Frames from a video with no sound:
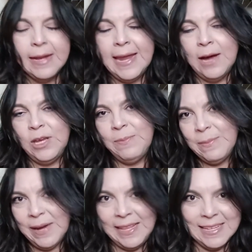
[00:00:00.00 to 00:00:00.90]
Now, keep
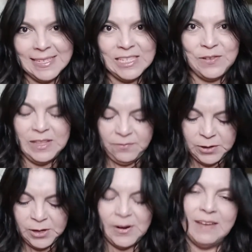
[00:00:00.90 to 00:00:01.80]
in mind, this is for the
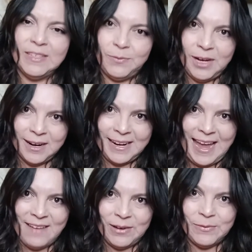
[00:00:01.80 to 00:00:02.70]
photographs, and we are going
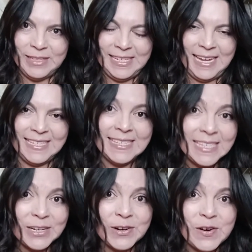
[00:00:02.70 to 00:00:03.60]
to have a really nice
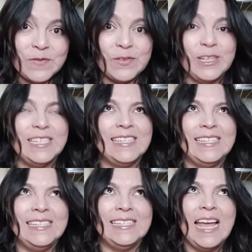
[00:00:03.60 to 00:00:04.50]
dinner
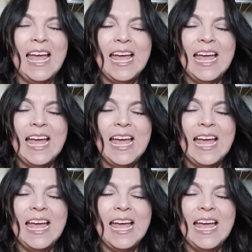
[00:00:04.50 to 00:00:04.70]
versus